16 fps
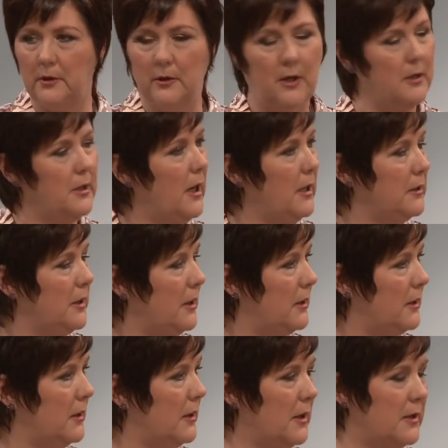And
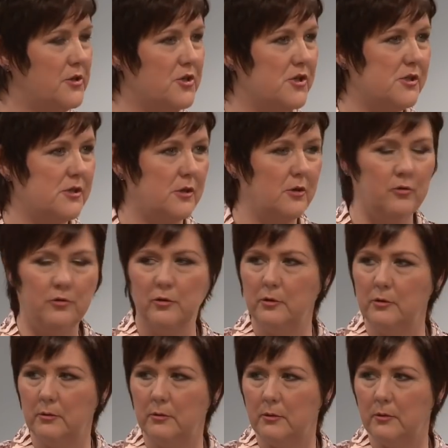I just
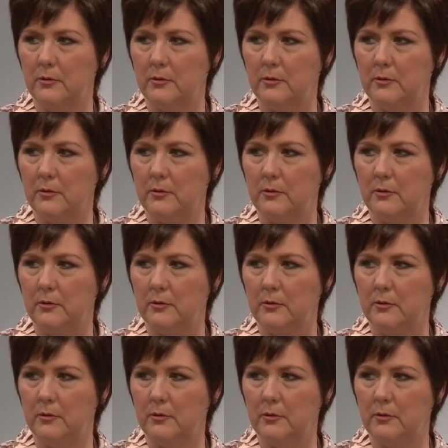couldn't.